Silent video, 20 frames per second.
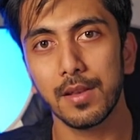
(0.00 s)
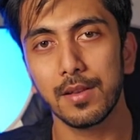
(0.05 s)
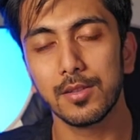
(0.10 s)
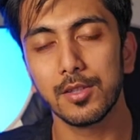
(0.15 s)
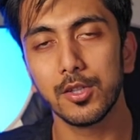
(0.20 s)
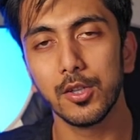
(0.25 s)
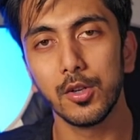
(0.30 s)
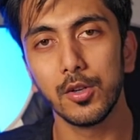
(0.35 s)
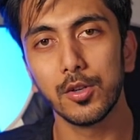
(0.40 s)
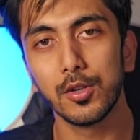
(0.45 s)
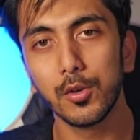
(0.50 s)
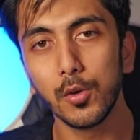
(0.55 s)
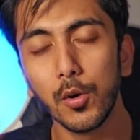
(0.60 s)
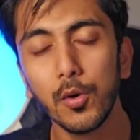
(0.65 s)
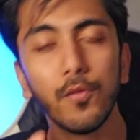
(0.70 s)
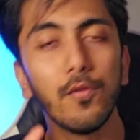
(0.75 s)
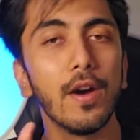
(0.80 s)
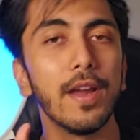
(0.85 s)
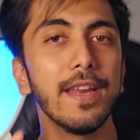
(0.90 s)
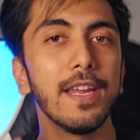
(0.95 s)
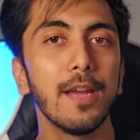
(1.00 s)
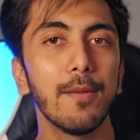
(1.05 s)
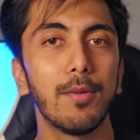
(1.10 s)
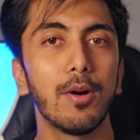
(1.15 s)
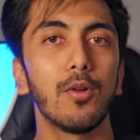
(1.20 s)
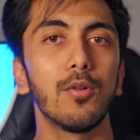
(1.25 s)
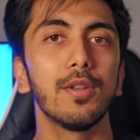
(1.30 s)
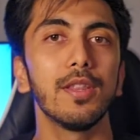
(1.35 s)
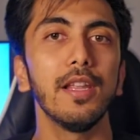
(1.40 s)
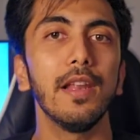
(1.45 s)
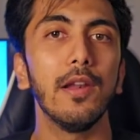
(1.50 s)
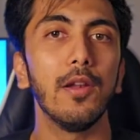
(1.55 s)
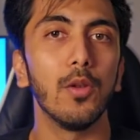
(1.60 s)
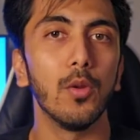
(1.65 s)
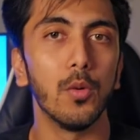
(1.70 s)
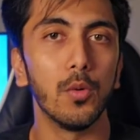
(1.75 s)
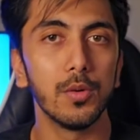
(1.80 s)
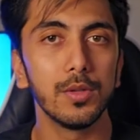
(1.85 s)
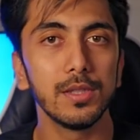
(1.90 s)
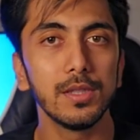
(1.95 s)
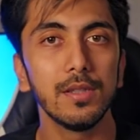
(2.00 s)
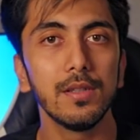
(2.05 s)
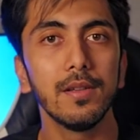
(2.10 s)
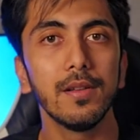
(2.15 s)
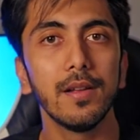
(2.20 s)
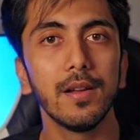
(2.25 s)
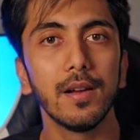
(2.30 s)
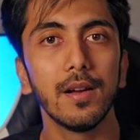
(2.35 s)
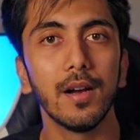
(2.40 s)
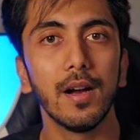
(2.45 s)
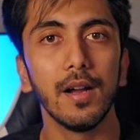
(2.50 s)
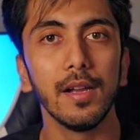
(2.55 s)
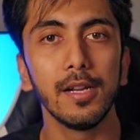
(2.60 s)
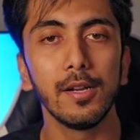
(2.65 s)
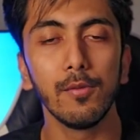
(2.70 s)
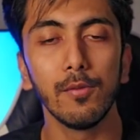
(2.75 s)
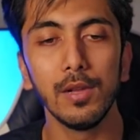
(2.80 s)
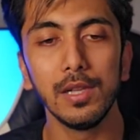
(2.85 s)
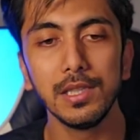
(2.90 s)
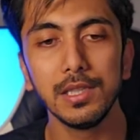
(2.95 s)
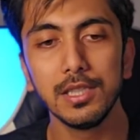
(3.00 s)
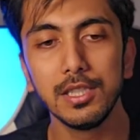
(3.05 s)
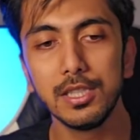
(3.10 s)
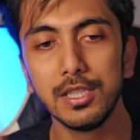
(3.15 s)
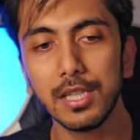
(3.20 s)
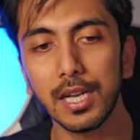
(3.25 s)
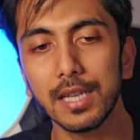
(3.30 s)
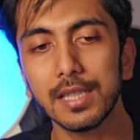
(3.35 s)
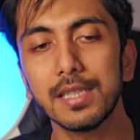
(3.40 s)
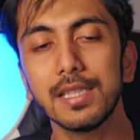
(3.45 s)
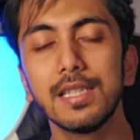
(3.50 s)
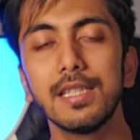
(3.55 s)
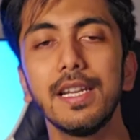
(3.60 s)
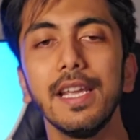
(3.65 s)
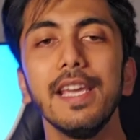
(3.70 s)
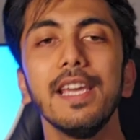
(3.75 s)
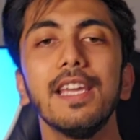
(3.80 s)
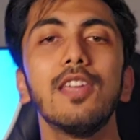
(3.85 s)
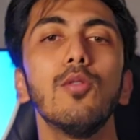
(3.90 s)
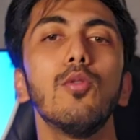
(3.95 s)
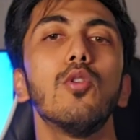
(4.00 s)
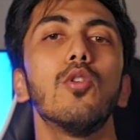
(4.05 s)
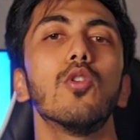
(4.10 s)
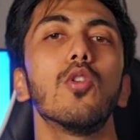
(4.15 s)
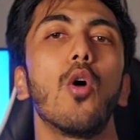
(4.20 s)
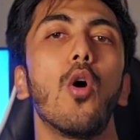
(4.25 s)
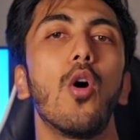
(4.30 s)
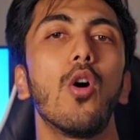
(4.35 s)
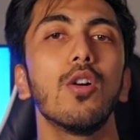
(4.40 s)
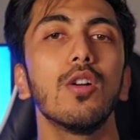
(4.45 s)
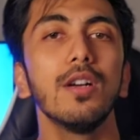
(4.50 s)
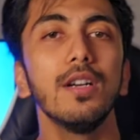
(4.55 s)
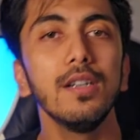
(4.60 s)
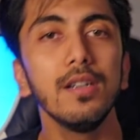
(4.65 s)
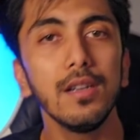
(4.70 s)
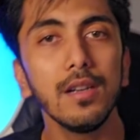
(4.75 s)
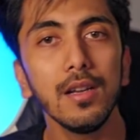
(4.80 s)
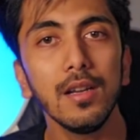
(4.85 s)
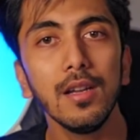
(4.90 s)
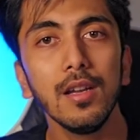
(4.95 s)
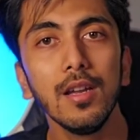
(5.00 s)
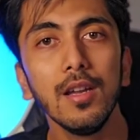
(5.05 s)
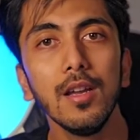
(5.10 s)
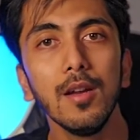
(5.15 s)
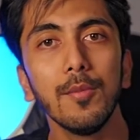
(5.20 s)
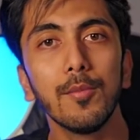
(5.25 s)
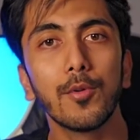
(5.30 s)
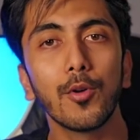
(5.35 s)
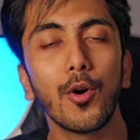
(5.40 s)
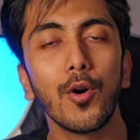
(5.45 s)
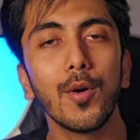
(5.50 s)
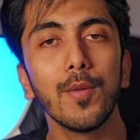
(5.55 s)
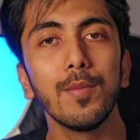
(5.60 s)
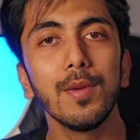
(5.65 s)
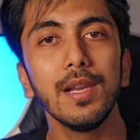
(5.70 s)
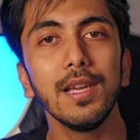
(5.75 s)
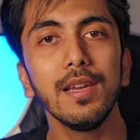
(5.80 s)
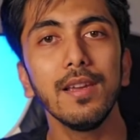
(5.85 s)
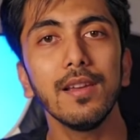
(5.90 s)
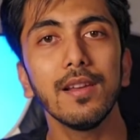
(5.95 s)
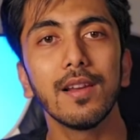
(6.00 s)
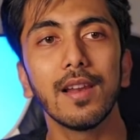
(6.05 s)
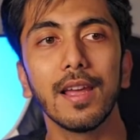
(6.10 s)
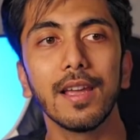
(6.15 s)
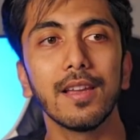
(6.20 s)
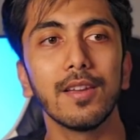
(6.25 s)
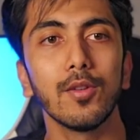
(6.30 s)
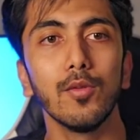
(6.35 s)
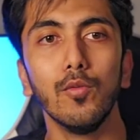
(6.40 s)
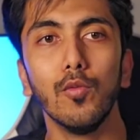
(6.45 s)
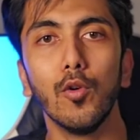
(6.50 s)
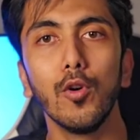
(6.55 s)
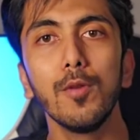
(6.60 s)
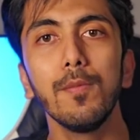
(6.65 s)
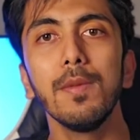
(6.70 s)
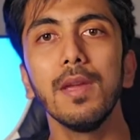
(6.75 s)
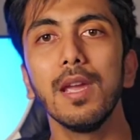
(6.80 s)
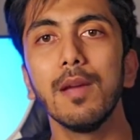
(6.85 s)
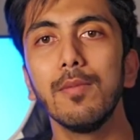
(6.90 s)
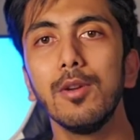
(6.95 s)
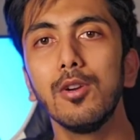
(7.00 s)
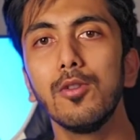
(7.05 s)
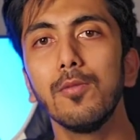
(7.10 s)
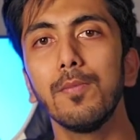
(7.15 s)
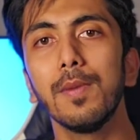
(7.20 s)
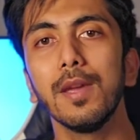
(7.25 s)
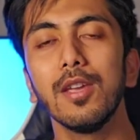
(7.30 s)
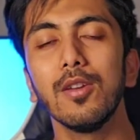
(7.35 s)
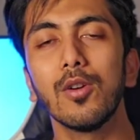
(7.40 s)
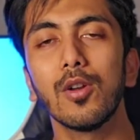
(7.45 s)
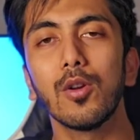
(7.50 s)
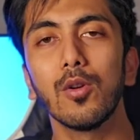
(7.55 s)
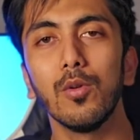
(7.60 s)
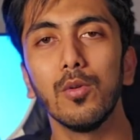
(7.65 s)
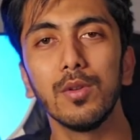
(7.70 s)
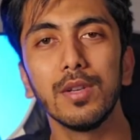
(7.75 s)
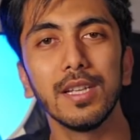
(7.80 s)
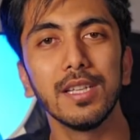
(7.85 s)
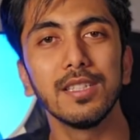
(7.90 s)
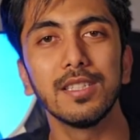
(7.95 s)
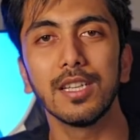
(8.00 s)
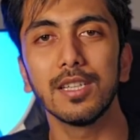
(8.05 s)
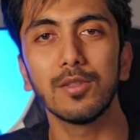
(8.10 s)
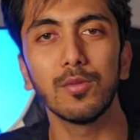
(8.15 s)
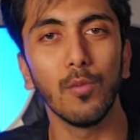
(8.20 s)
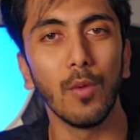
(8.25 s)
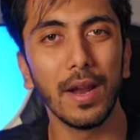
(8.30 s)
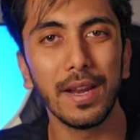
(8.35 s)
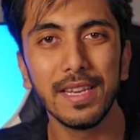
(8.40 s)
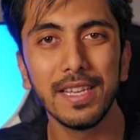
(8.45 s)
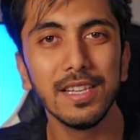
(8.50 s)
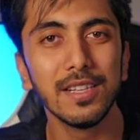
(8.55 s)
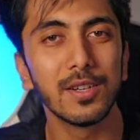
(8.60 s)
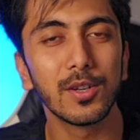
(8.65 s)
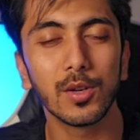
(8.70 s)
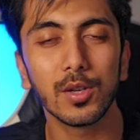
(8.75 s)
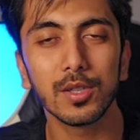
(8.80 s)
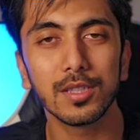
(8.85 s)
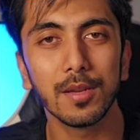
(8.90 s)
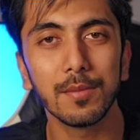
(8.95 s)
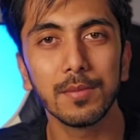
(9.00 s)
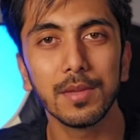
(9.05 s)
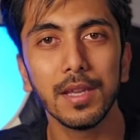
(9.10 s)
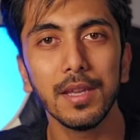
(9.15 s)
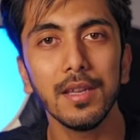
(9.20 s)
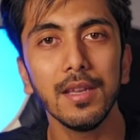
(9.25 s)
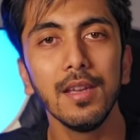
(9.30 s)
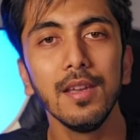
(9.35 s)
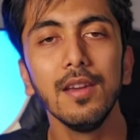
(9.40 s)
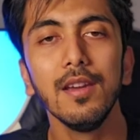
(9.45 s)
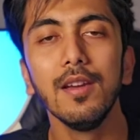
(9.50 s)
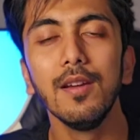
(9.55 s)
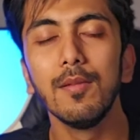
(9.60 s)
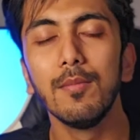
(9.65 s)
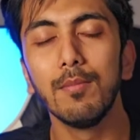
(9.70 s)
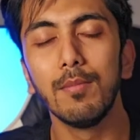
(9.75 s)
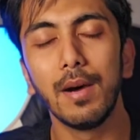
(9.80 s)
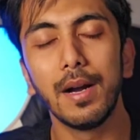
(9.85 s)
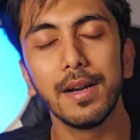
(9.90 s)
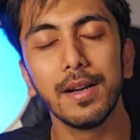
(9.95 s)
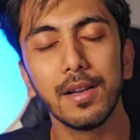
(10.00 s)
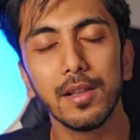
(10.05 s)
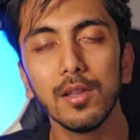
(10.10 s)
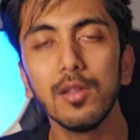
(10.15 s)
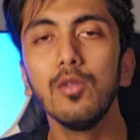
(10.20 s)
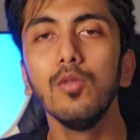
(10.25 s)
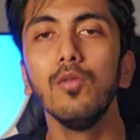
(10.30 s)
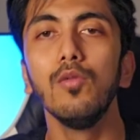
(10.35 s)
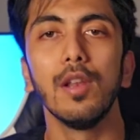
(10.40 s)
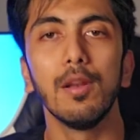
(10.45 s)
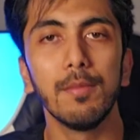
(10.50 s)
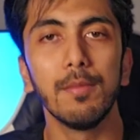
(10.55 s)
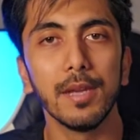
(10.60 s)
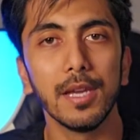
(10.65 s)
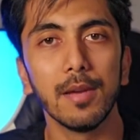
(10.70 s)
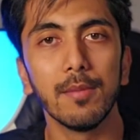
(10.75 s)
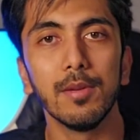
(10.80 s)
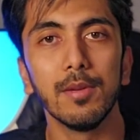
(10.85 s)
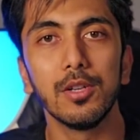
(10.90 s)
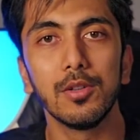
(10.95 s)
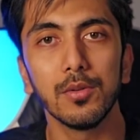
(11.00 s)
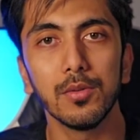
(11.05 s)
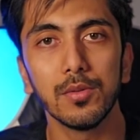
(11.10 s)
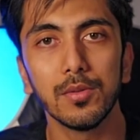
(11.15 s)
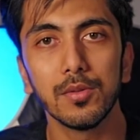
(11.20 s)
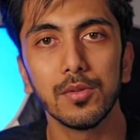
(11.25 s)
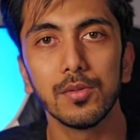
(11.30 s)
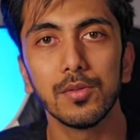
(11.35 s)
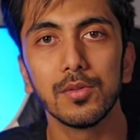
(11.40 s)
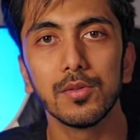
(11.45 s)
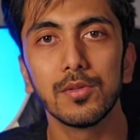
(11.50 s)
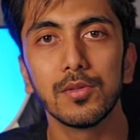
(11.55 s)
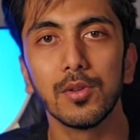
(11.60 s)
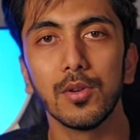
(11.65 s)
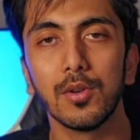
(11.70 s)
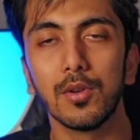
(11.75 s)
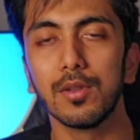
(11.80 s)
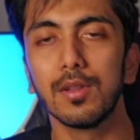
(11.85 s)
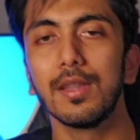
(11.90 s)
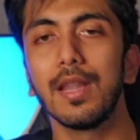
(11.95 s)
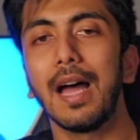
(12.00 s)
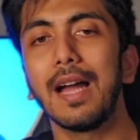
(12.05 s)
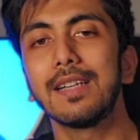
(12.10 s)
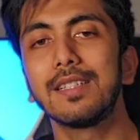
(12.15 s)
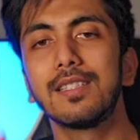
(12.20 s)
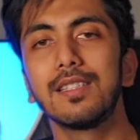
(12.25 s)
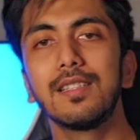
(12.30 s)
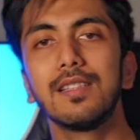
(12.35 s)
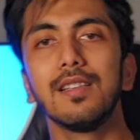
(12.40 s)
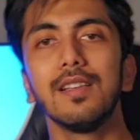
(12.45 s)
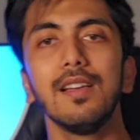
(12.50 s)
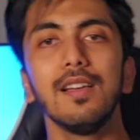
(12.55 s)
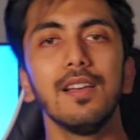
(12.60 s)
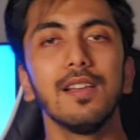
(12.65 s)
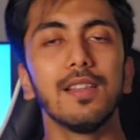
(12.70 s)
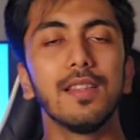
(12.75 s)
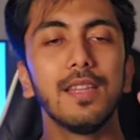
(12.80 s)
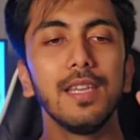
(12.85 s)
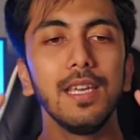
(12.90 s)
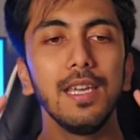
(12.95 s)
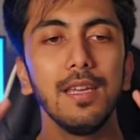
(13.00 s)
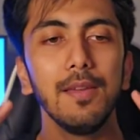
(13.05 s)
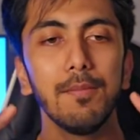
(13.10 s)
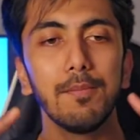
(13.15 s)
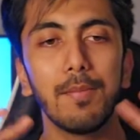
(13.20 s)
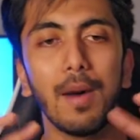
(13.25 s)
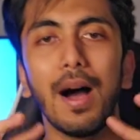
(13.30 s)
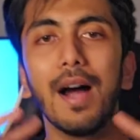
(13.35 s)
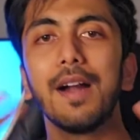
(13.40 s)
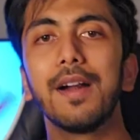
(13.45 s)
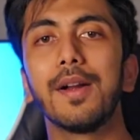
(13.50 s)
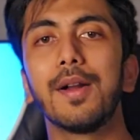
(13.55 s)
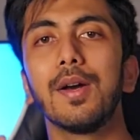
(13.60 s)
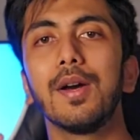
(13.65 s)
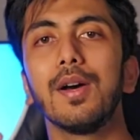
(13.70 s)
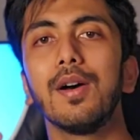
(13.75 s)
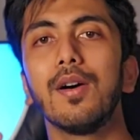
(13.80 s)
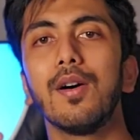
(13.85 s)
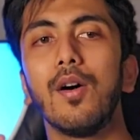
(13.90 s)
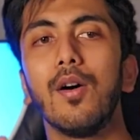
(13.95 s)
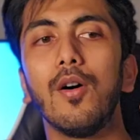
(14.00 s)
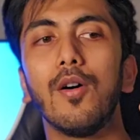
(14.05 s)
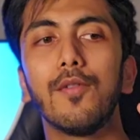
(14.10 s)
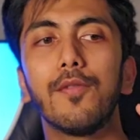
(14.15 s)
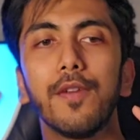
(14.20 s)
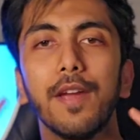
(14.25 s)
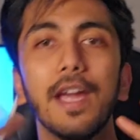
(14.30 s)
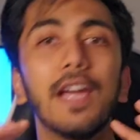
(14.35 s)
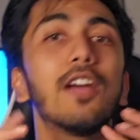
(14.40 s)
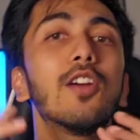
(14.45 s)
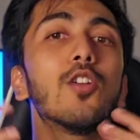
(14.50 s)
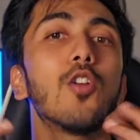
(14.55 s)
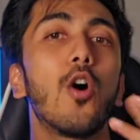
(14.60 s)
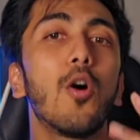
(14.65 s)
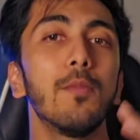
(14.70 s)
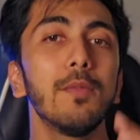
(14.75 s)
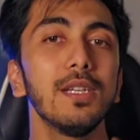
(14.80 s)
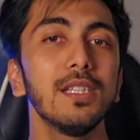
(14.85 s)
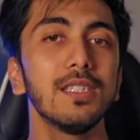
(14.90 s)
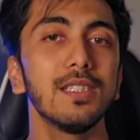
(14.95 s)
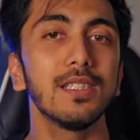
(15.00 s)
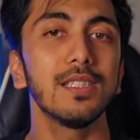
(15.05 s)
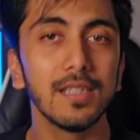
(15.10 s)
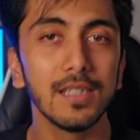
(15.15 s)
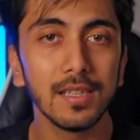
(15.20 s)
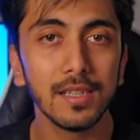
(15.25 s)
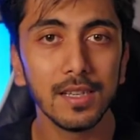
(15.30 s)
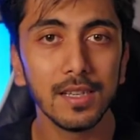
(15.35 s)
So don't worry about the loan. It will just take you longer, probably. Like, you won't be able to pay your loan in just 1 year or something, but you will be able to. So that's the part of economics.